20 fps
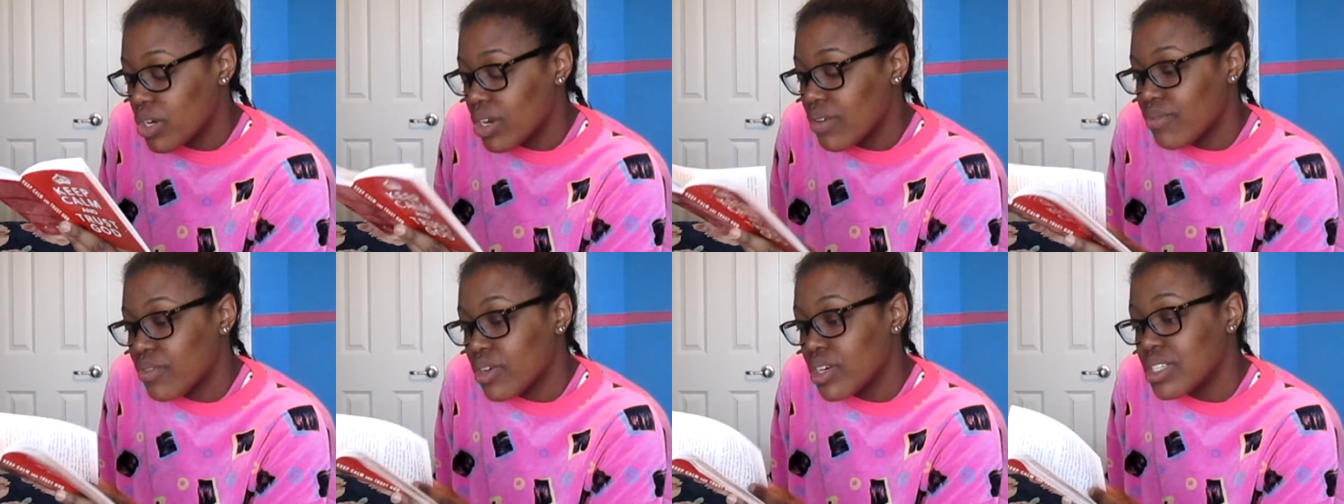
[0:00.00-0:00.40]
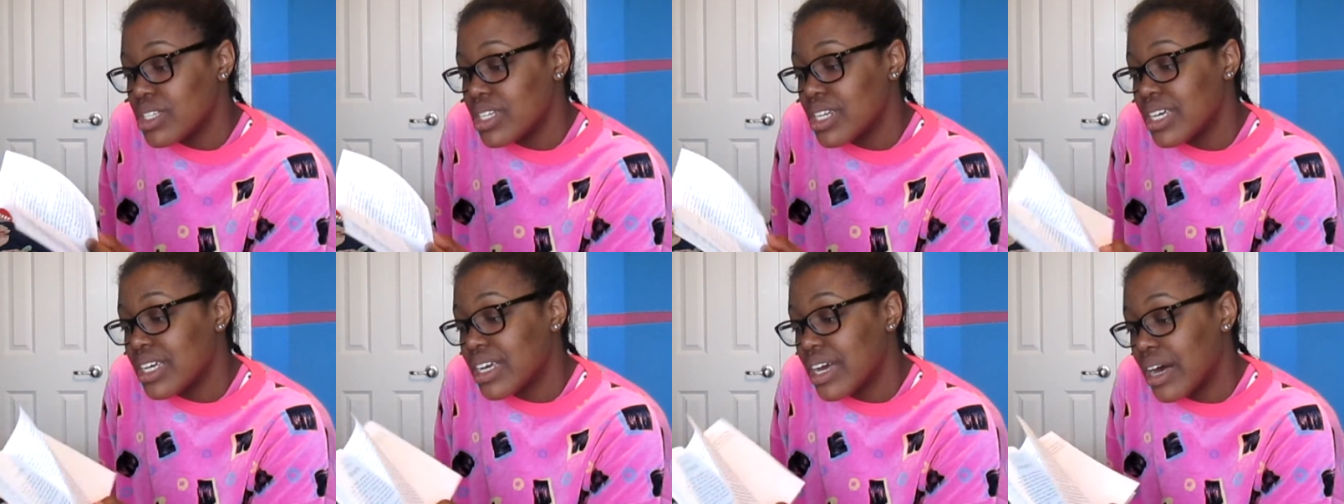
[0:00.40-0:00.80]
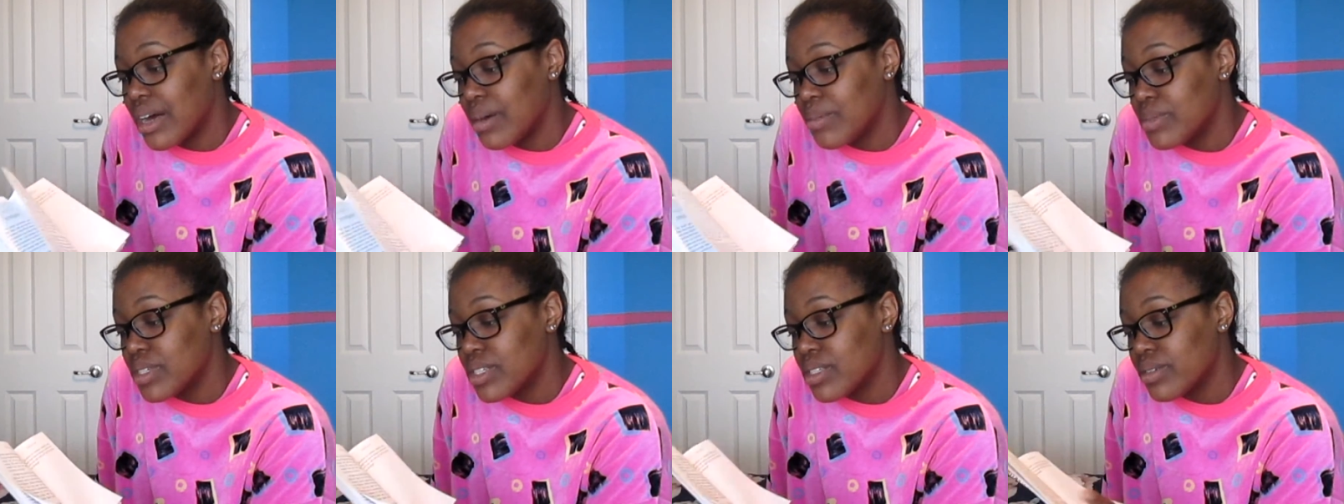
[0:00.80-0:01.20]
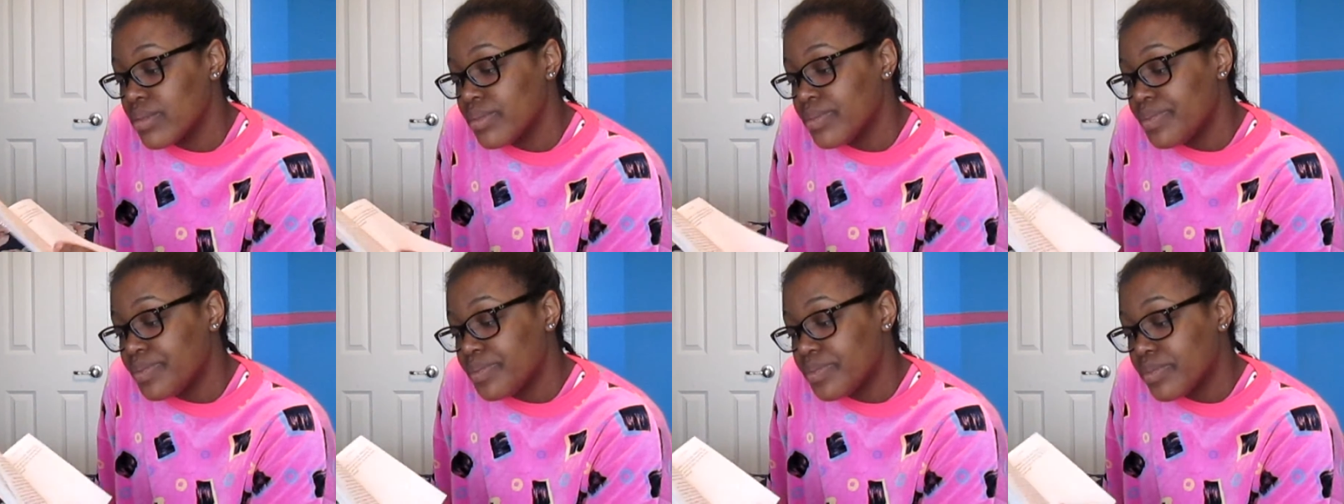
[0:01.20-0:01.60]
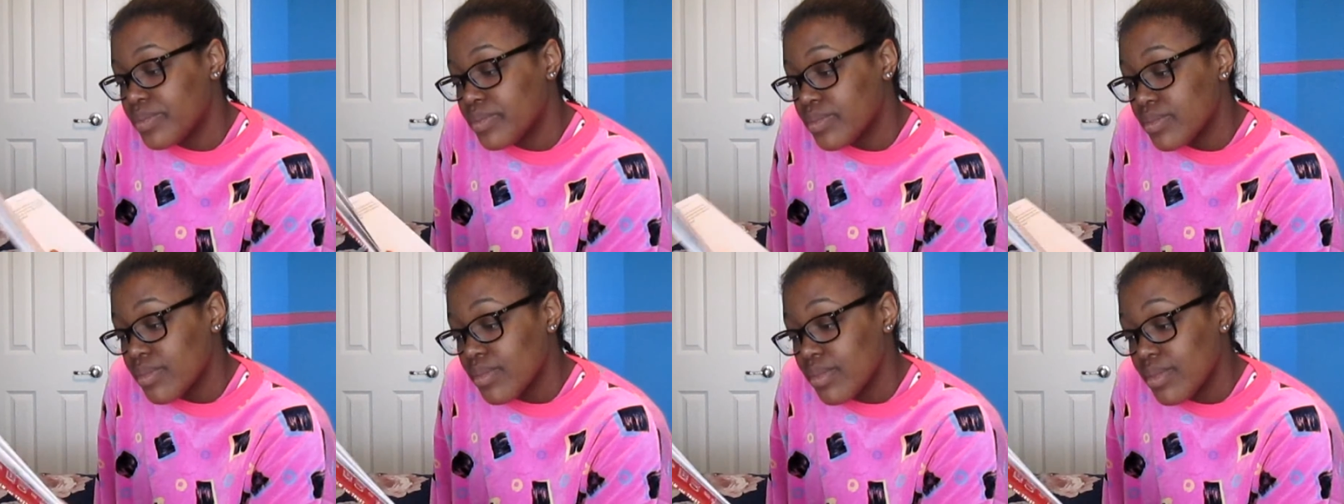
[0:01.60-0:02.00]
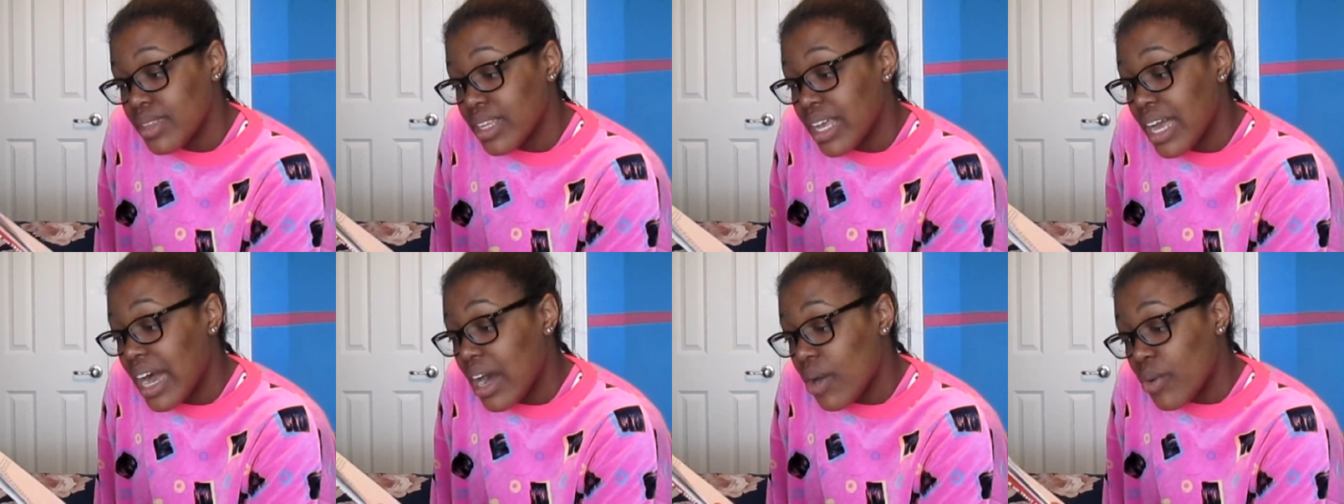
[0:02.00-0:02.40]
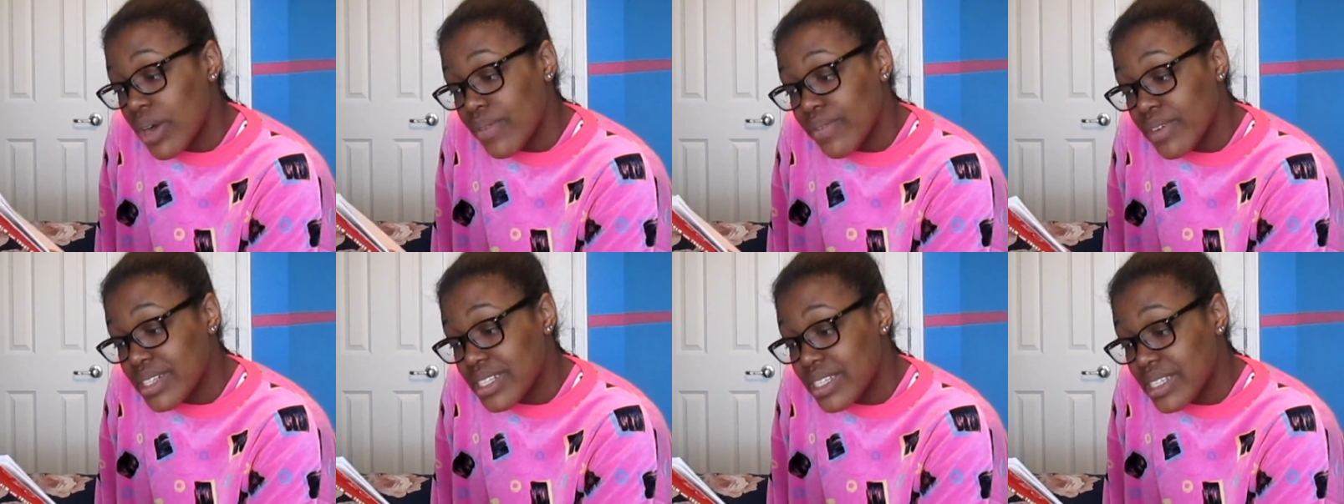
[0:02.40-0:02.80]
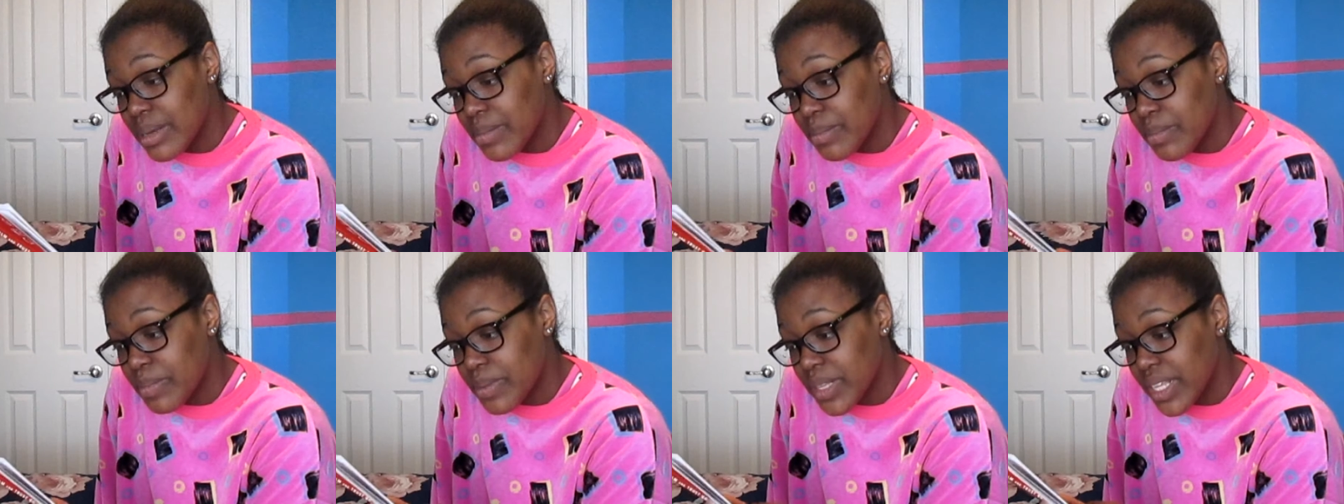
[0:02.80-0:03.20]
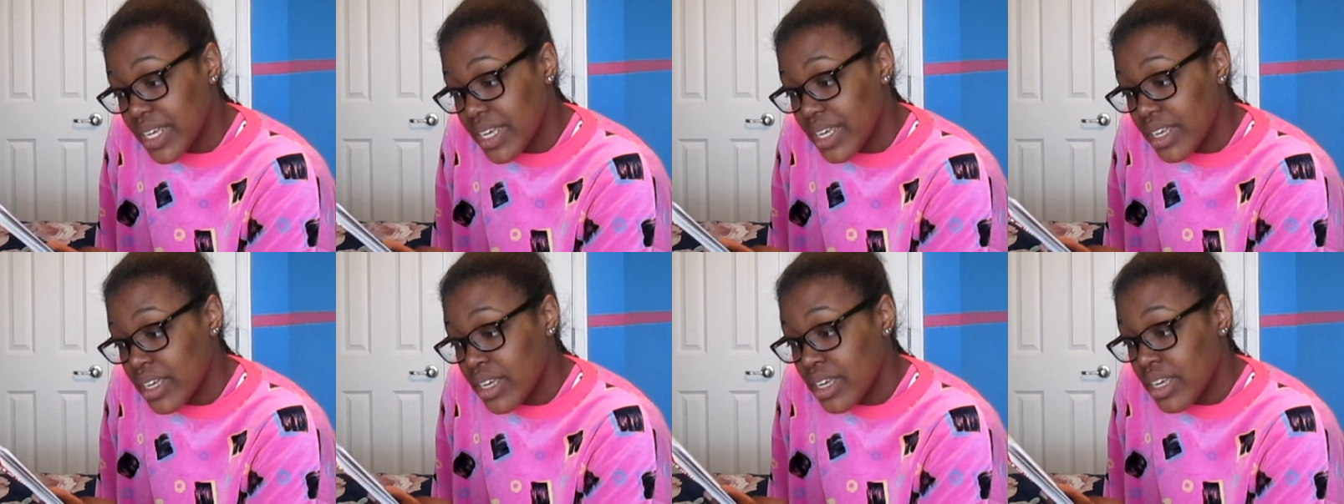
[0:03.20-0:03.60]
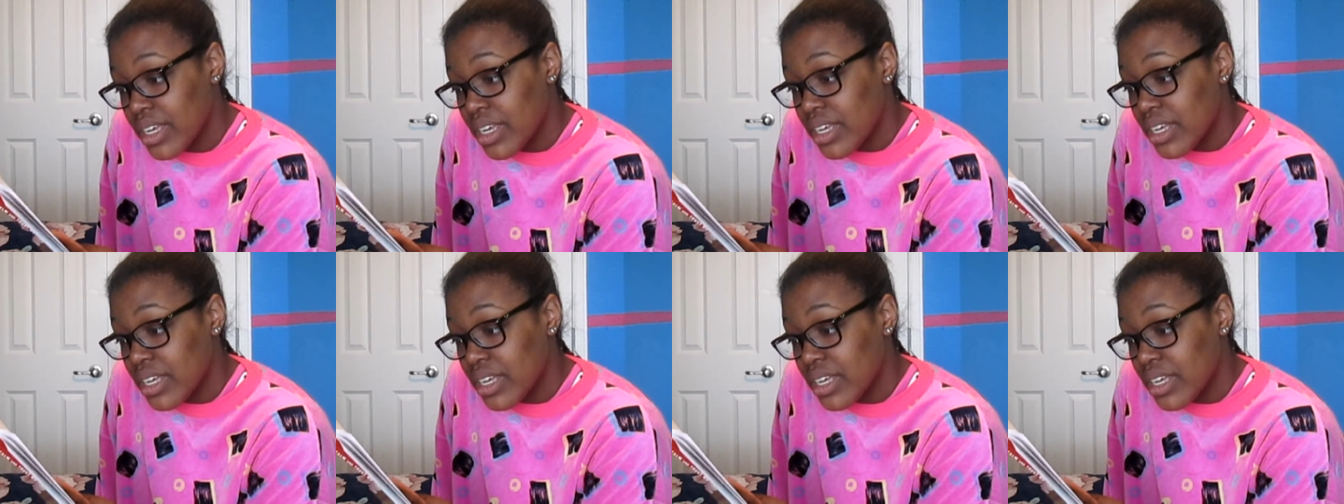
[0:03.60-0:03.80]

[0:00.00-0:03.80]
When adversity comes, however, simply